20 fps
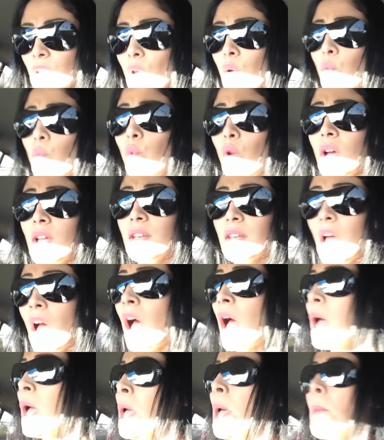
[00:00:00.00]

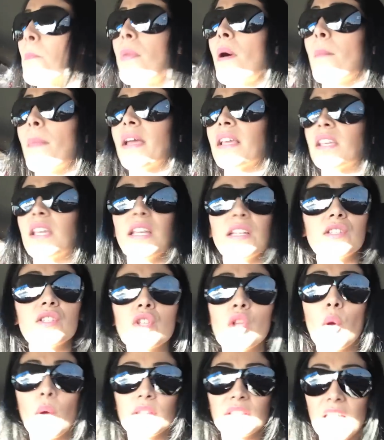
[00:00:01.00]
whatnot, but my kids
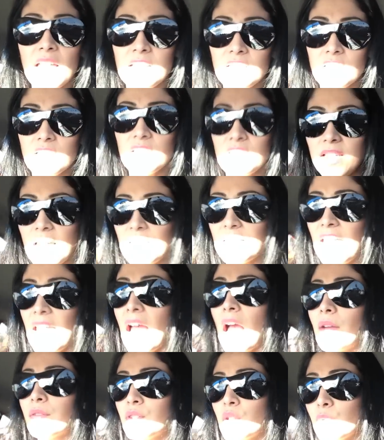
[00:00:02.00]
know at the end of the day they
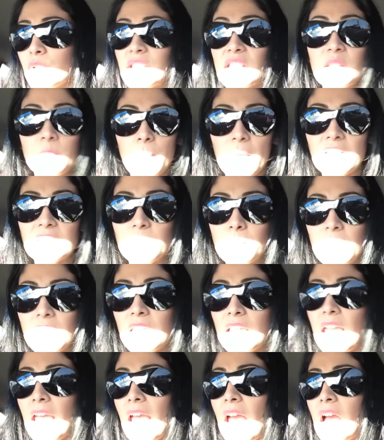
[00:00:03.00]
have to respect
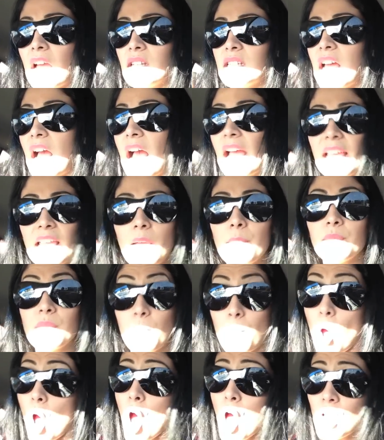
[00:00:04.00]
me, and I am the
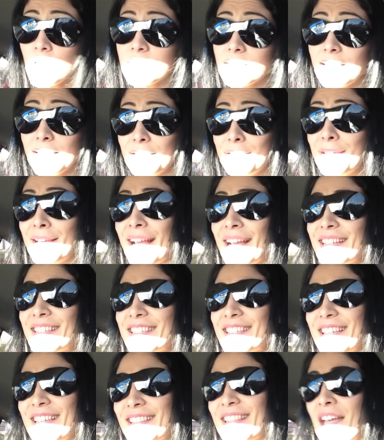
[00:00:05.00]
boss, like you guys
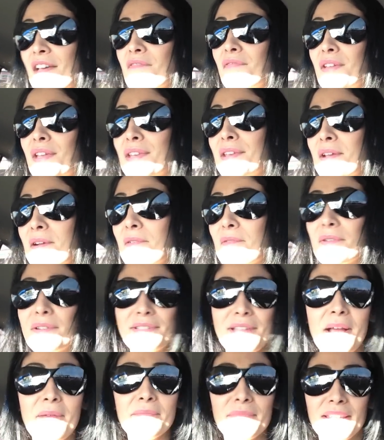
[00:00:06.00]
see in that video where
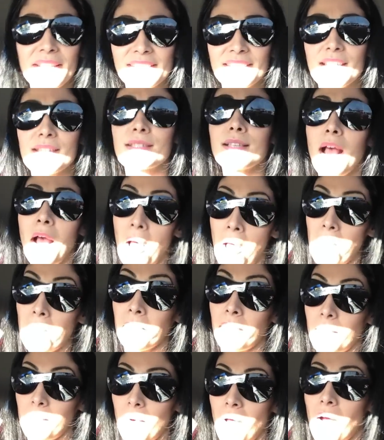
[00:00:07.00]
Dominic says
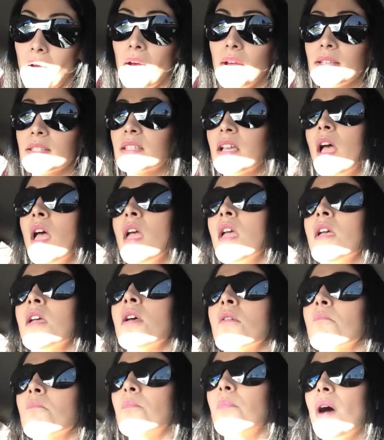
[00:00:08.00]
I'm the boss.
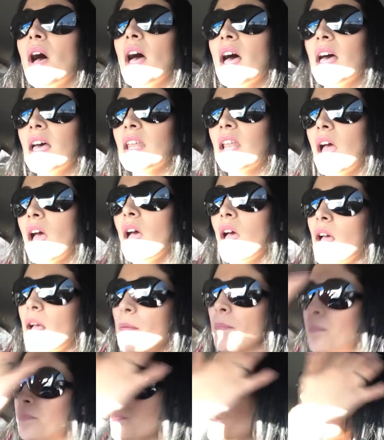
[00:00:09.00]
But
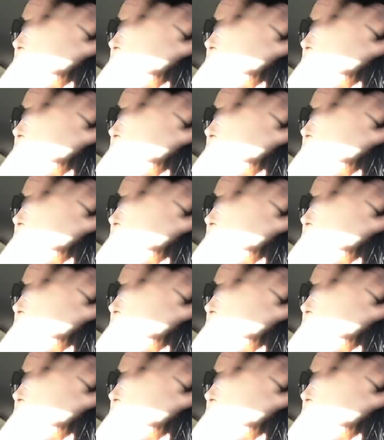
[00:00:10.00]
um